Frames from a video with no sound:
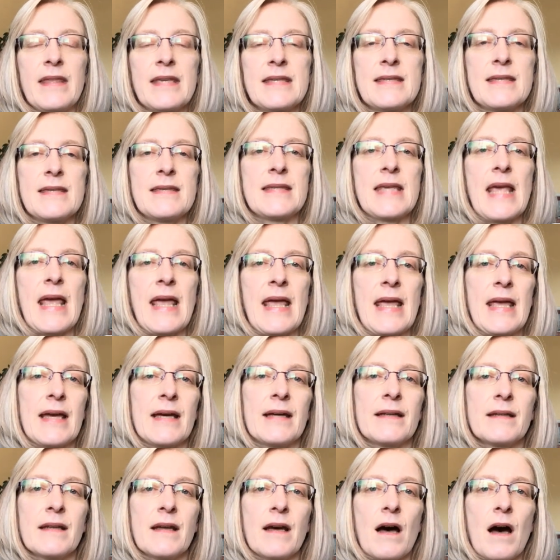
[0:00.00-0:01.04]
This is
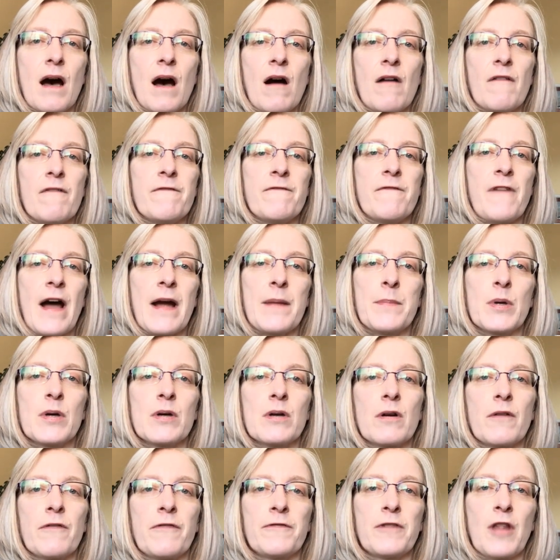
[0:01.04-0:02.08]
Anne of
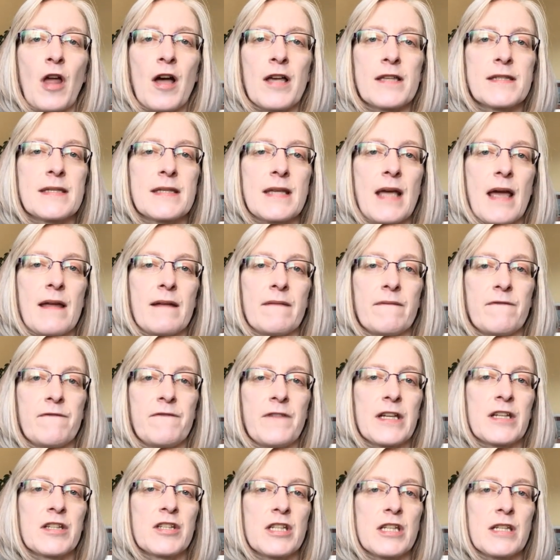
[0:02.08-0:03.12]
Fiber, Floss, and
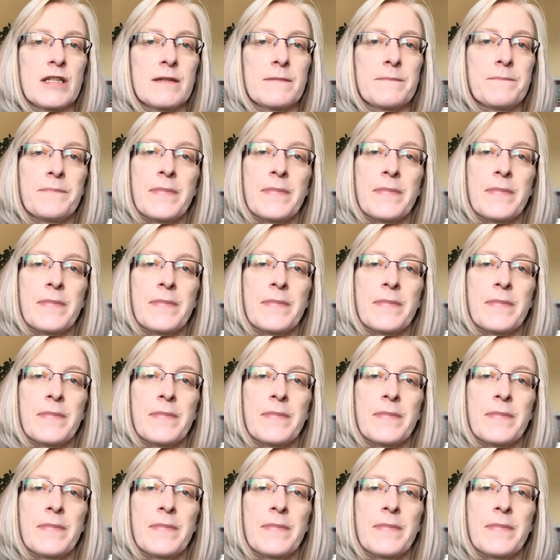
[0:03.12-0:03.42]
Fiction,